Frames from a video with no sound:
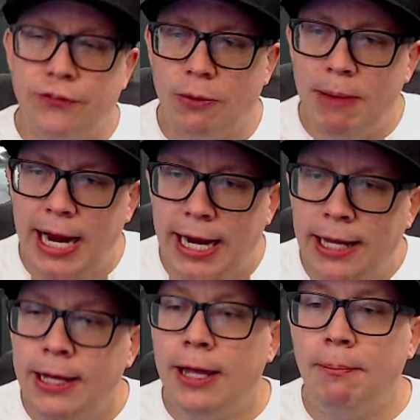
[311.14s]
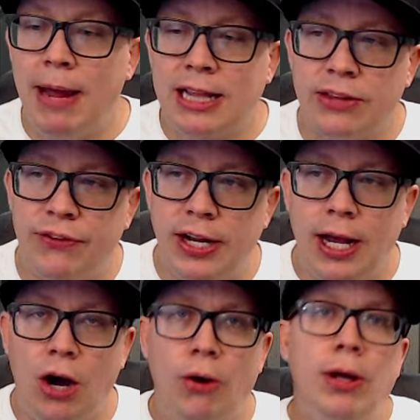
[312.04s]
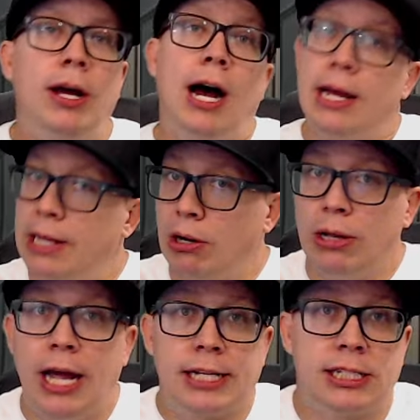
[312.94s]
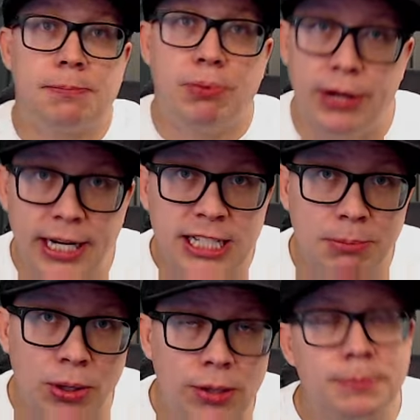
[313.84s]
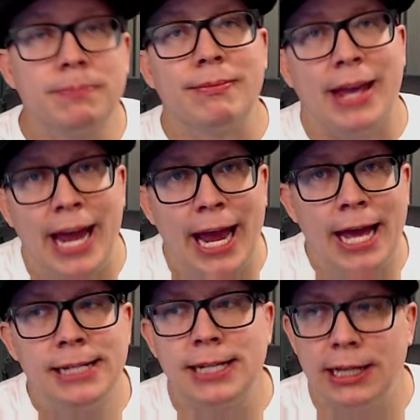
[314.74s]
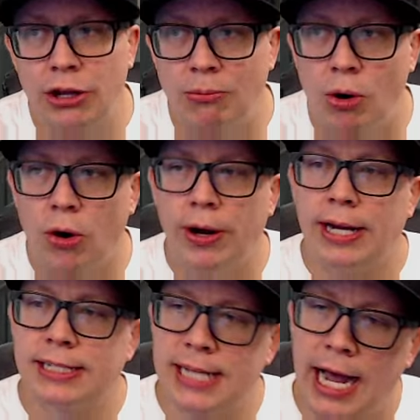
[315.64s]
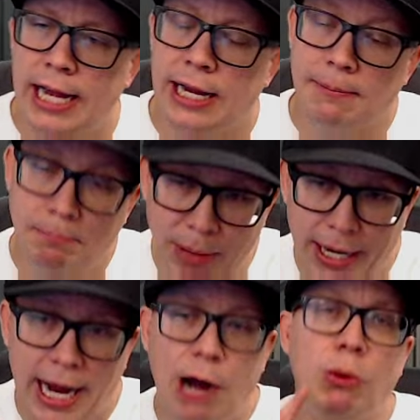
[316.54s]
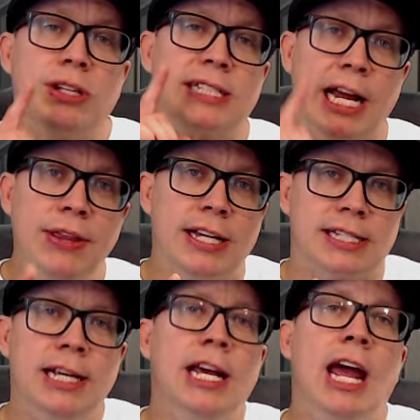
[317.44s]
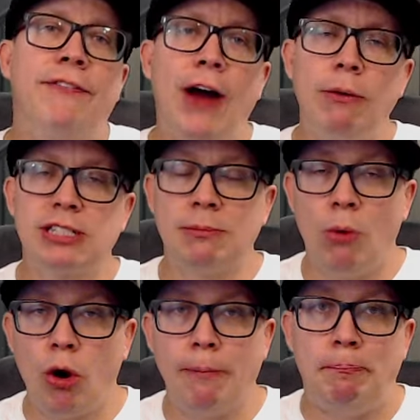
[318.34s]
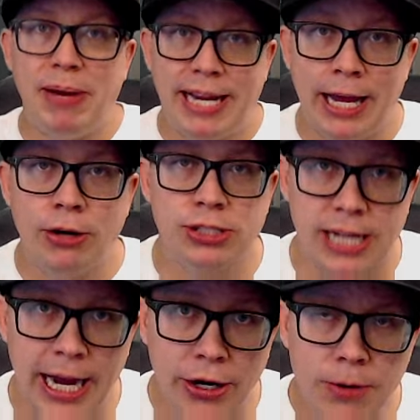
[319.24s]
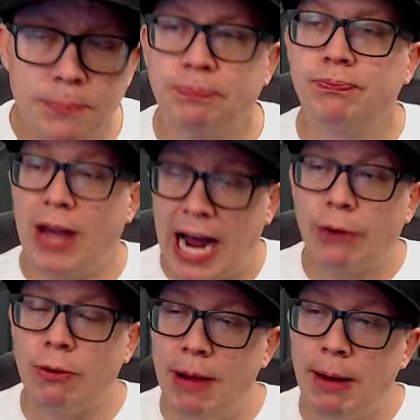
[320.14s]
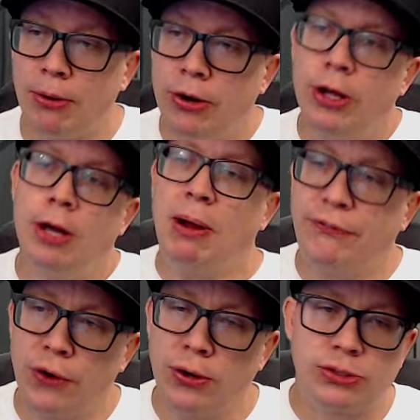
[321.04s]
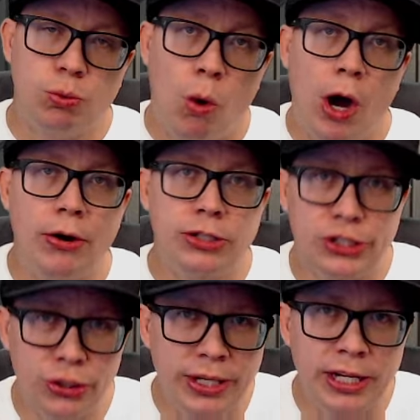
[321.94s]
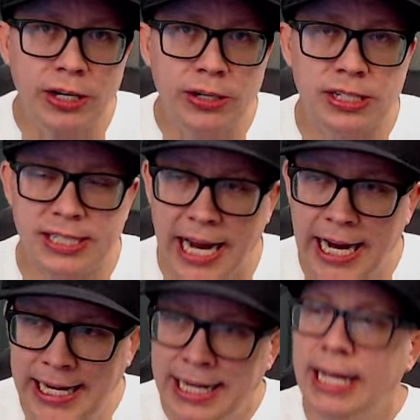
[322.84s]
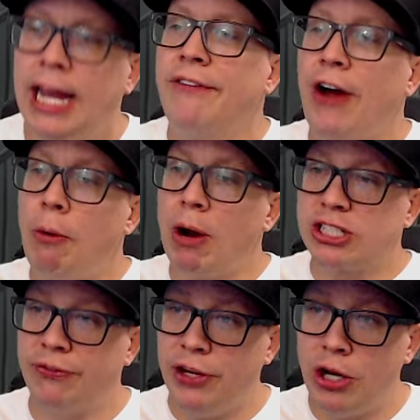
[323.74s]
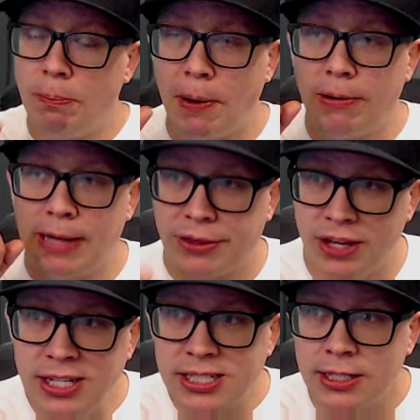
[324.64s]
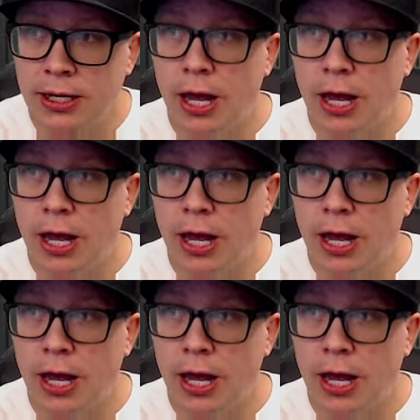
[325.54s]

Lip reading: for me, make the video a little less predictable and a little more exciting. But I will say this, if I was a more beginner skater, I remember my first 1 or 2 years skating, if I watched a video part like this,